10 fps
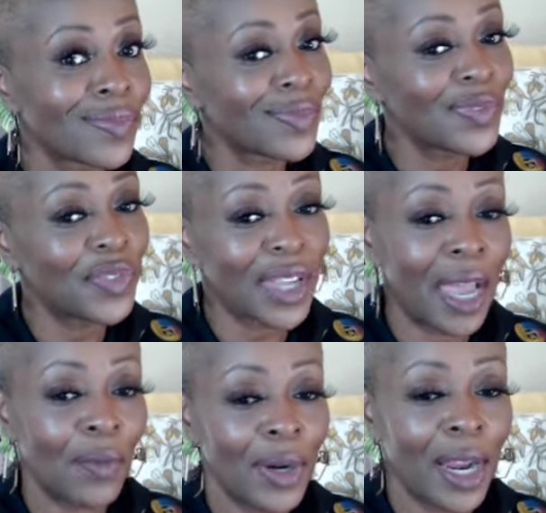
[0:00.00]

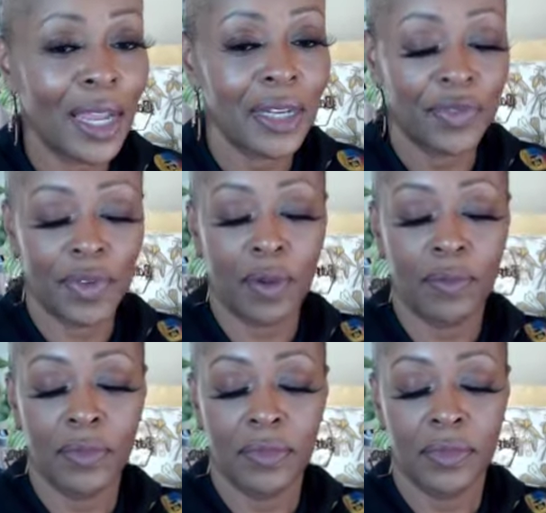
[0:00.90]
Forgot where I got it from.
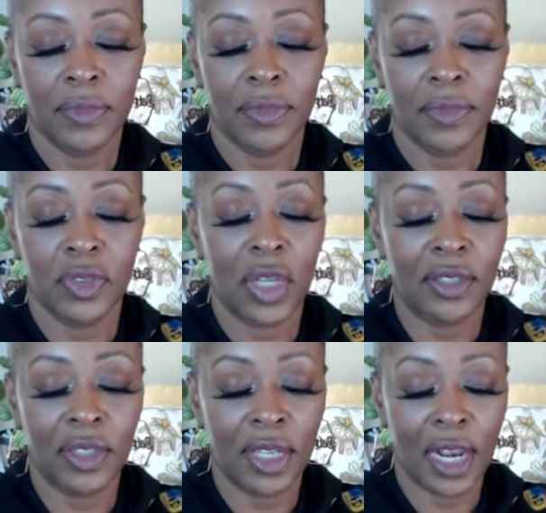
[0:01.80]
So I
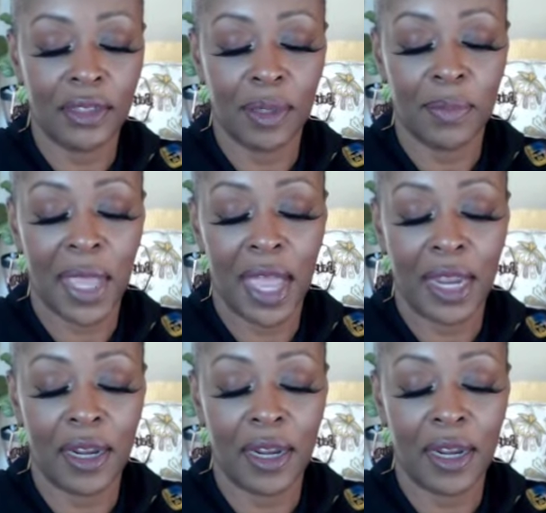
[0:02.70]
took it out the bag.